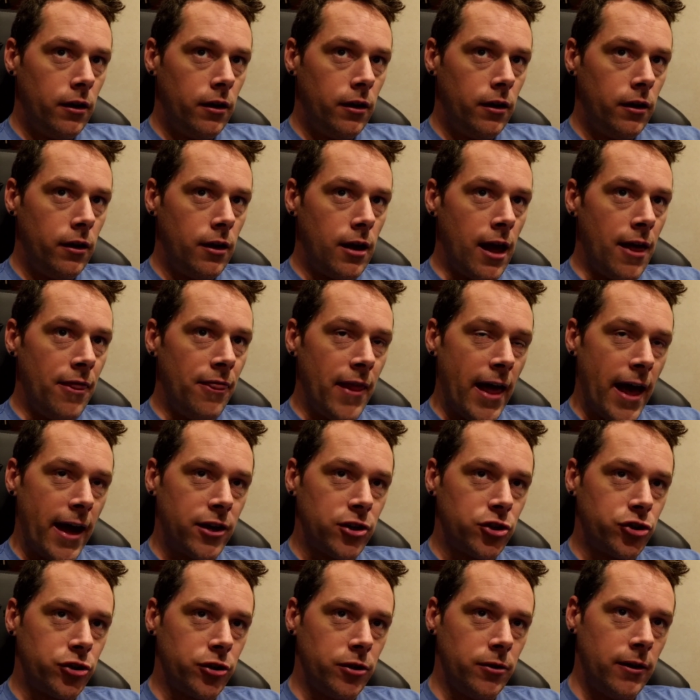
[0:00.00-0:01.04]
And that
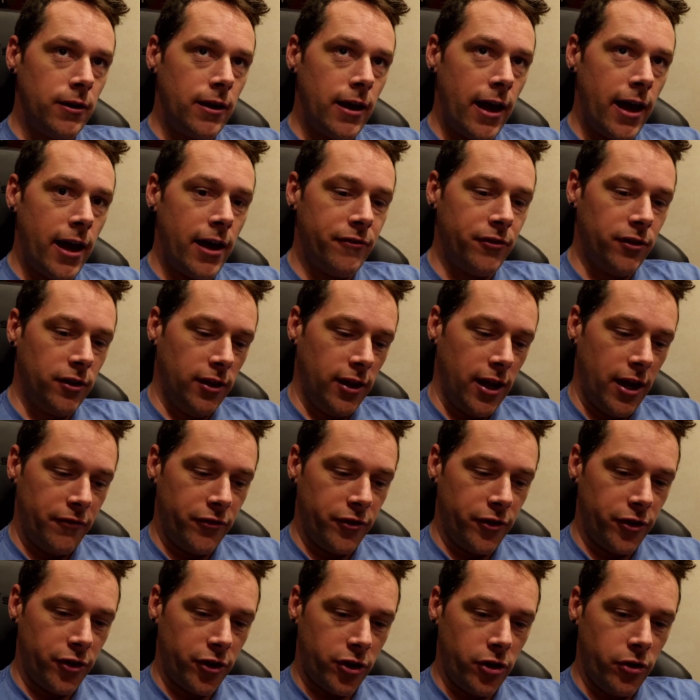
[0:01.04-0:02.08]
should have a
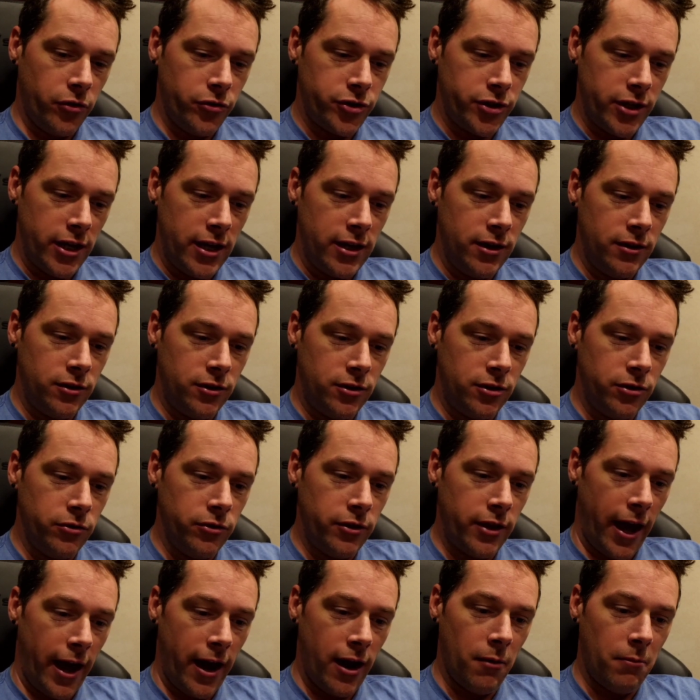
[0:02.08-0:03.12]
lever that goes into
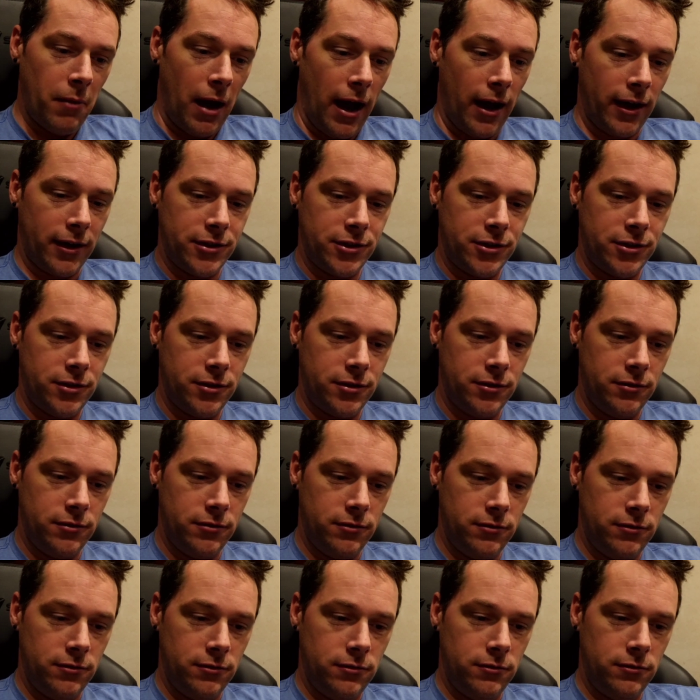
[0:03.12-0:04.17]
the airbox.
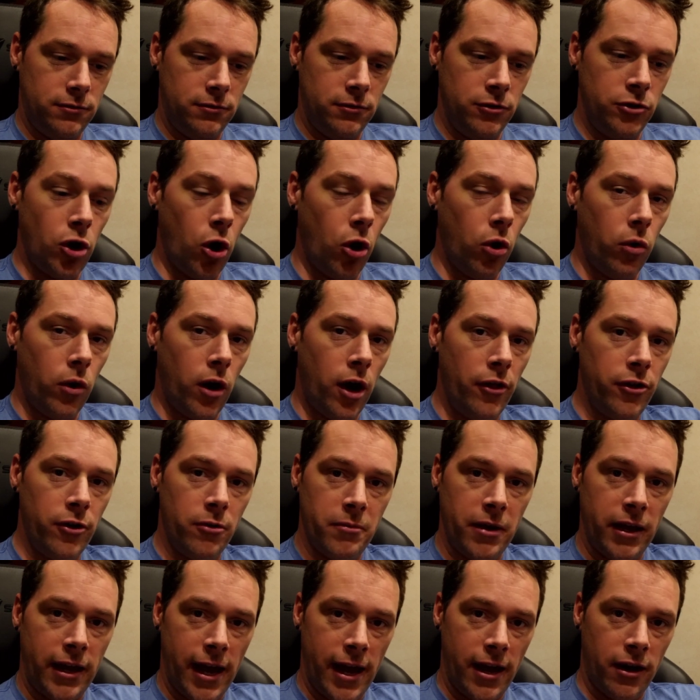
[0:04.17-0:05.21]
No other
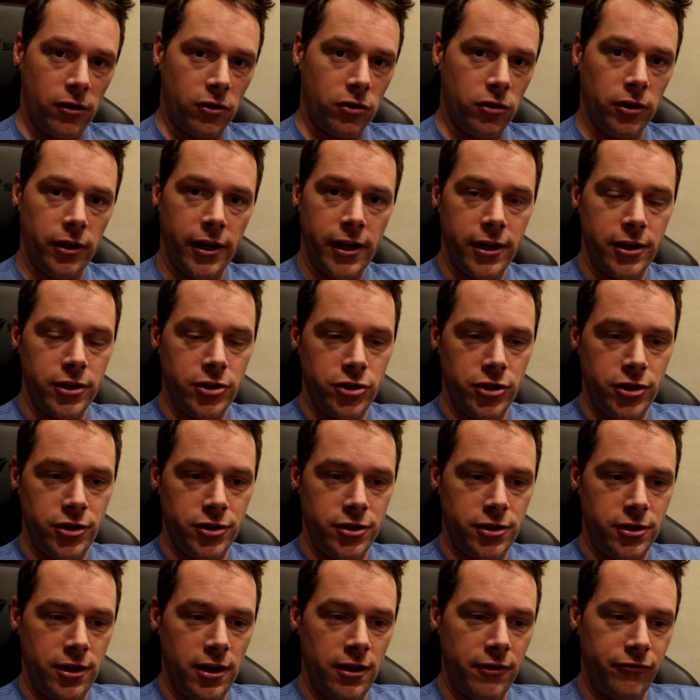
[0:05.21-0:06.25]
mechanical
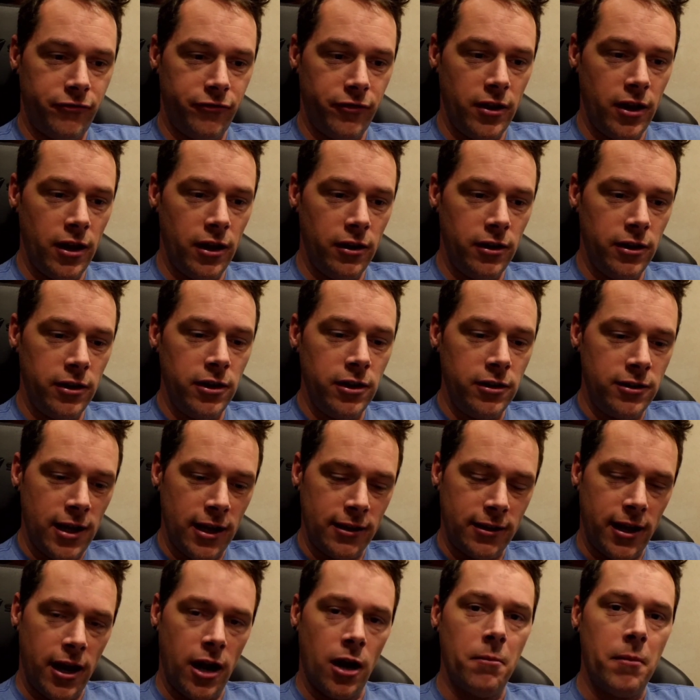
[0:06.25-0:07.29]
linkages. If you take
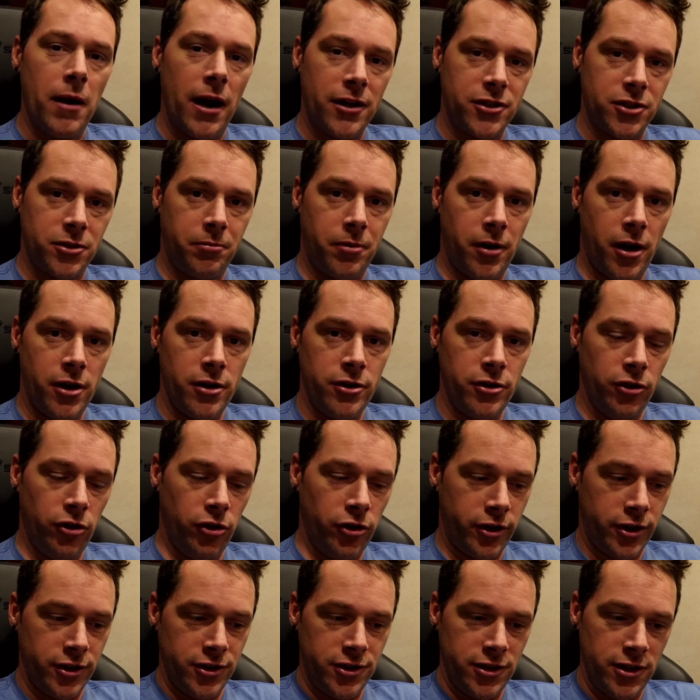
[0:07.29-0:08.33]
the airbox apart and you
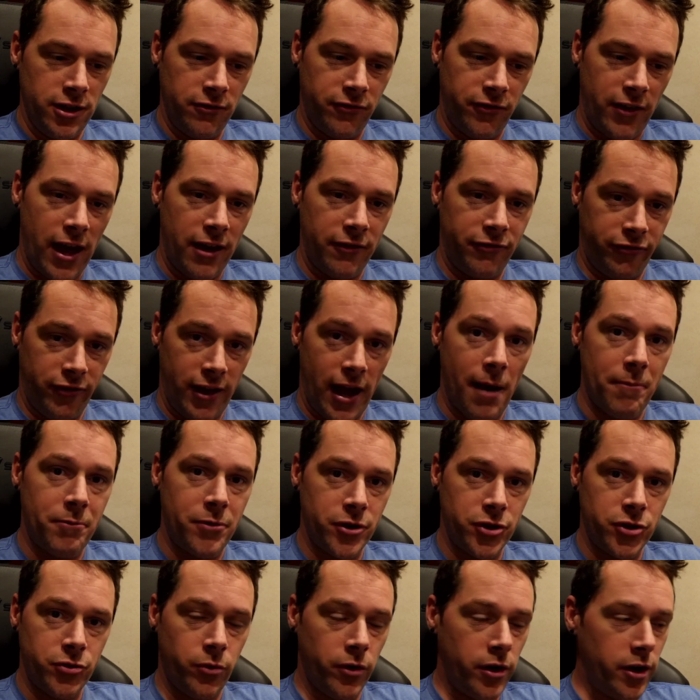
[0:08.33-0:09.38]
look and see if that flapper
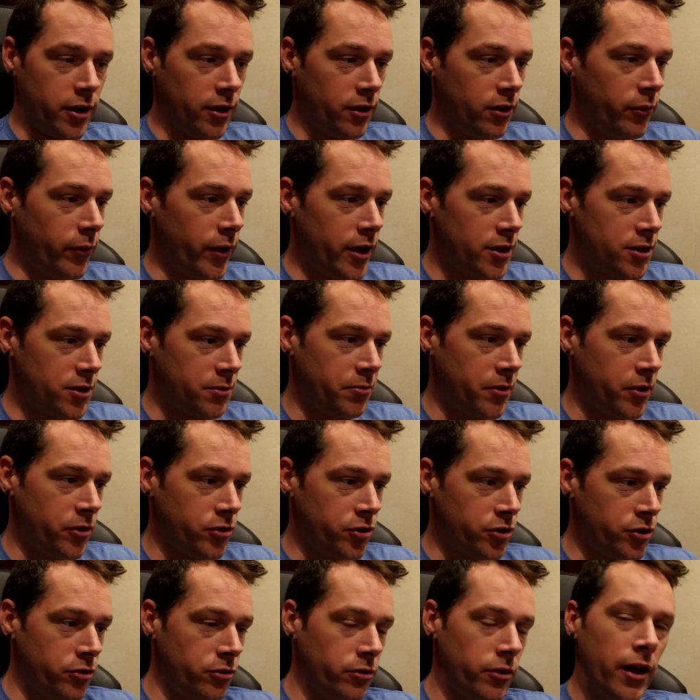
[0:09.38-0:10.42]
is working the way it's
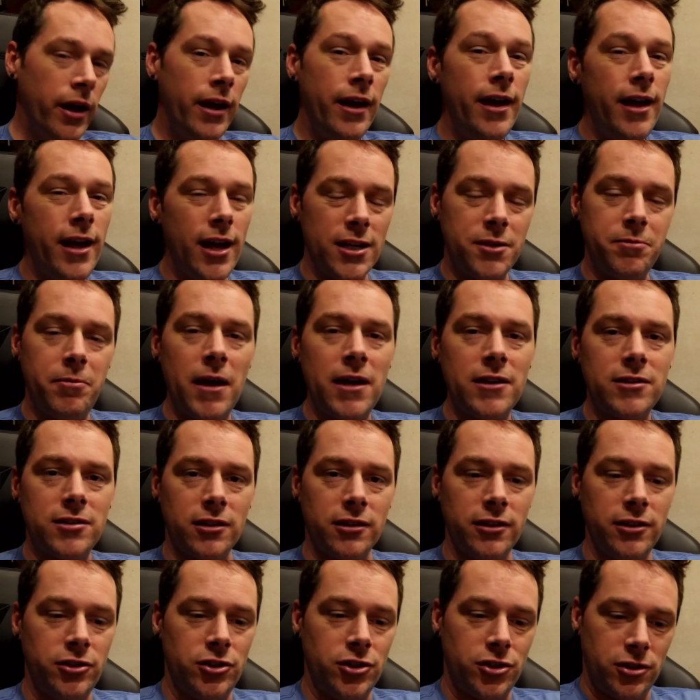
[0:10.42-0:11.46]
supposed to, it's
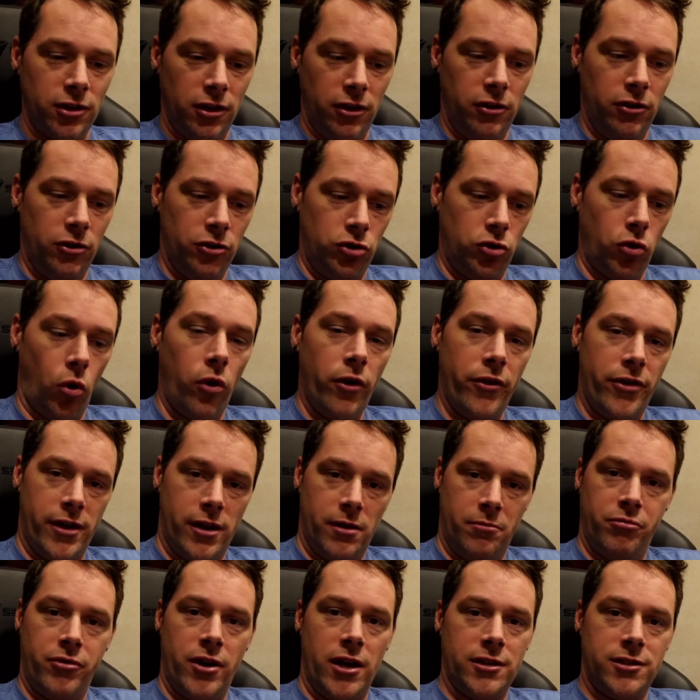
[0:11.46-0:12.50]
basically just a little door that
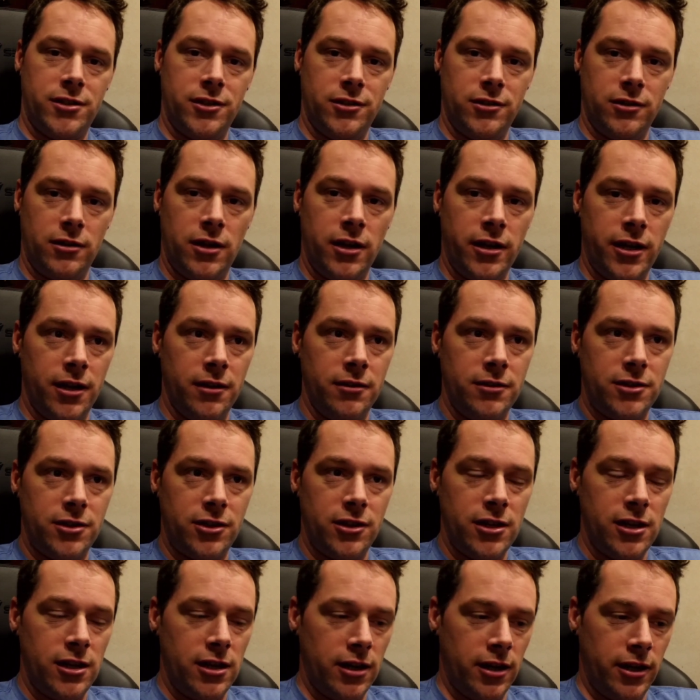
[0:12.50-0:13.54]
it presses against
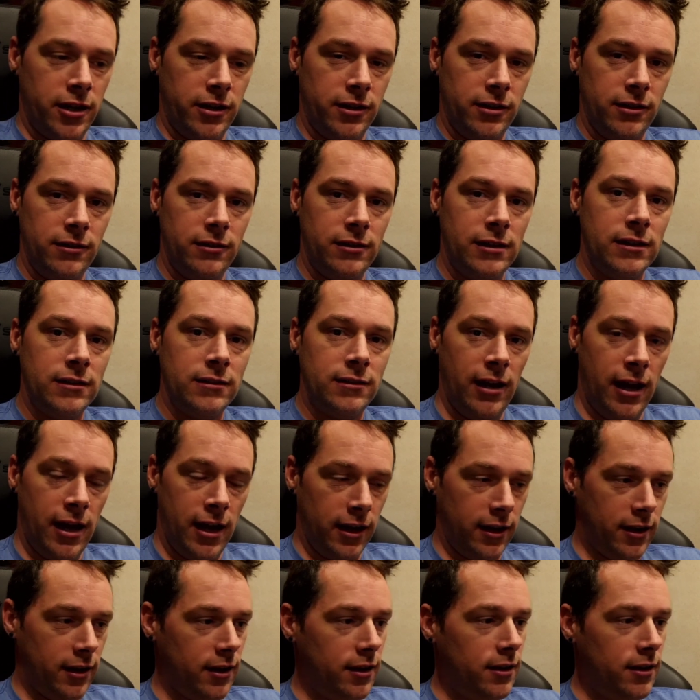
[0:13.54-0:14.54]
the intake.